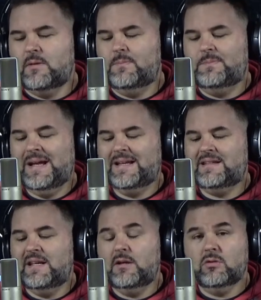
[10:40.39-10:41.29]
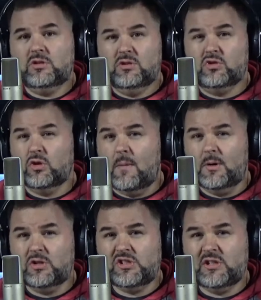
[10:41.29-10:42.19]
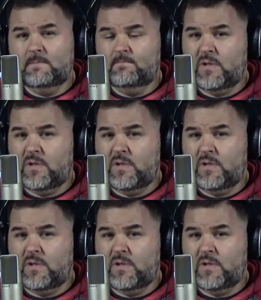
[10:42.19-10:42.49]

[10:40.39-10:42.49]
a big deal to drummers.